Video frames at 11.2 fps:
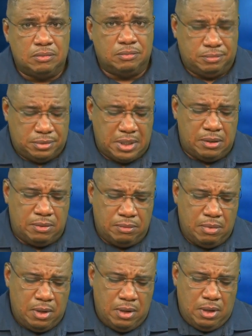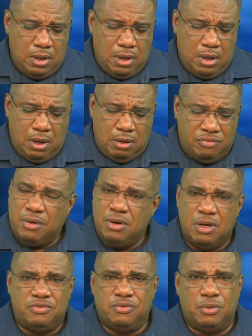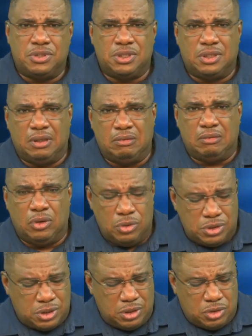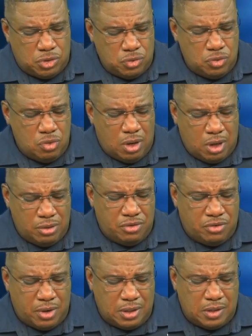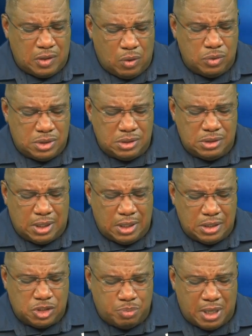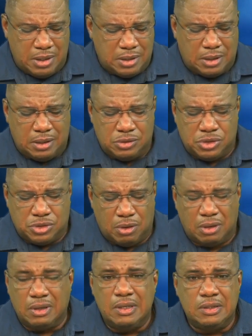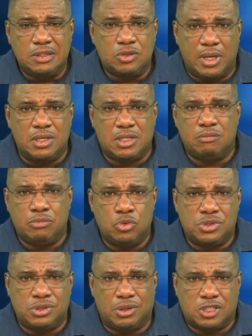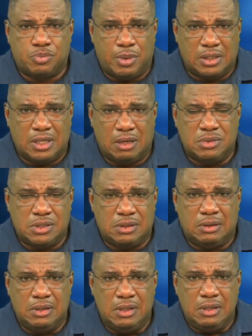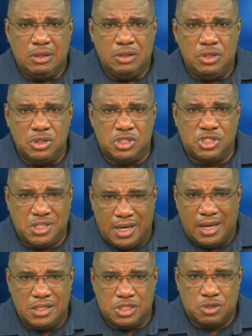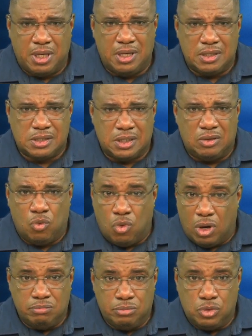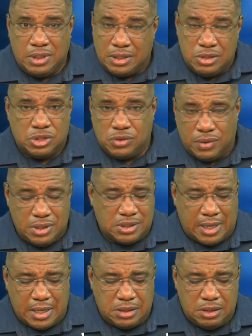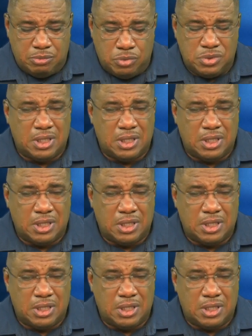Thank you. Very unfortunate. Close to $200,000 spent to construct 20 booths. You expect them to share the space in one booth, and you saw the size of the booths there.